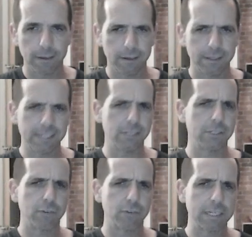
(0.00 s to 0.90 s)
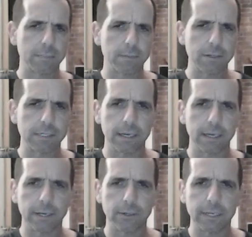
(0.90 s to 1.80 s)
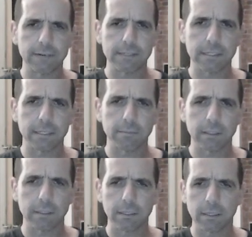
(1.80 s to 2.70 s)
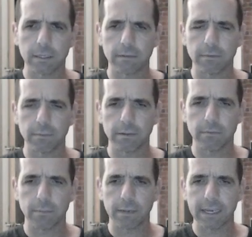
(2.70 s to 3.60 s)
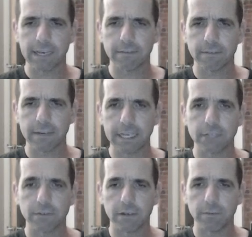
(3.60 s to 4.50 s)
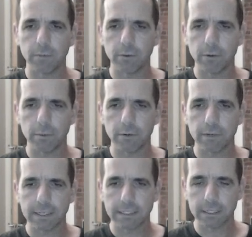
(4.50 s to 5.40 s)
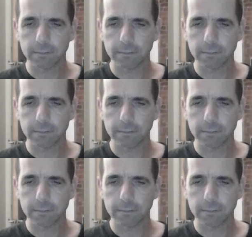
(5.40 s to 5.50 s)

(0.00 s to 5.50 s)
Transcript: There's lots of transposing going on here, isn't there? But from playing h5 a move later.